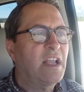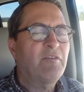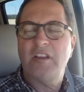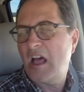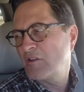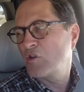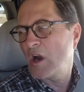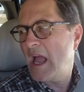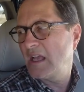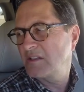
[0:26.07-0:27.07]
doesn't have a lot of
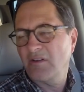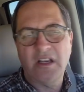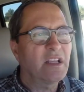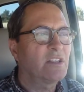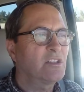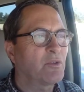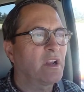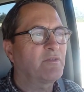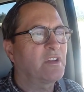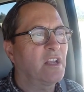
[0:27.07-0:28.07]
grass or anything, so we're
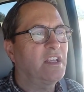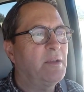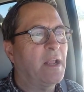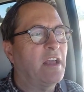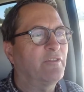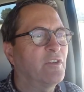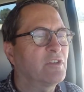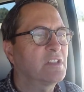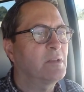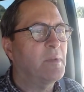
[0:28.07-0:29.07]
going to have to kind of keep it out of
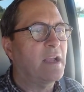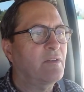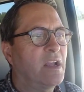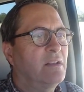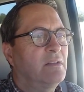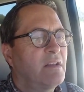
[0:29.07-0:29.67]
focus in the background.